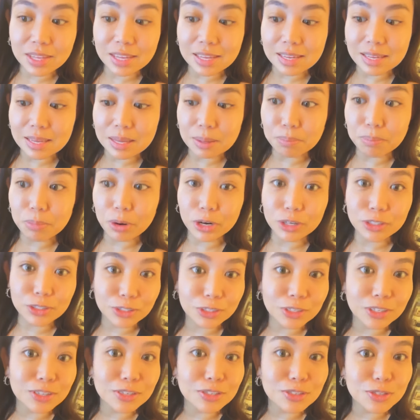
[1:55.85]
the
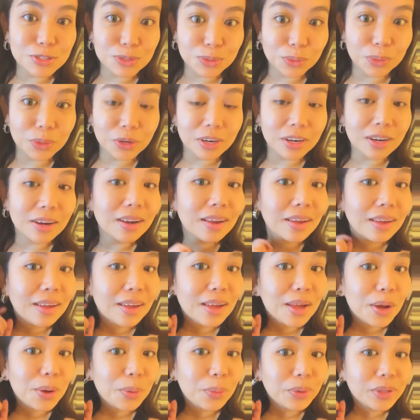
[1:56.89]
barter store
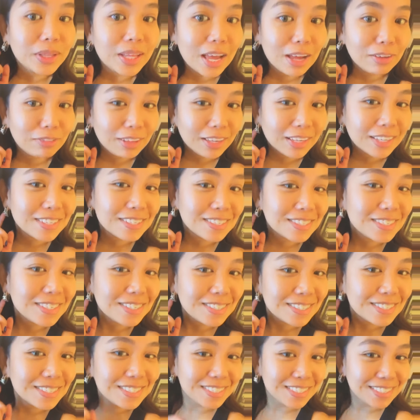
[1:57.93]
would have like a
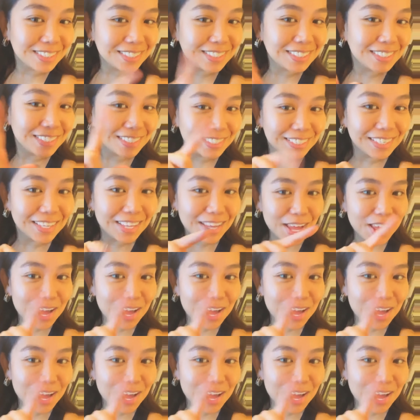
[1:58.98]
CC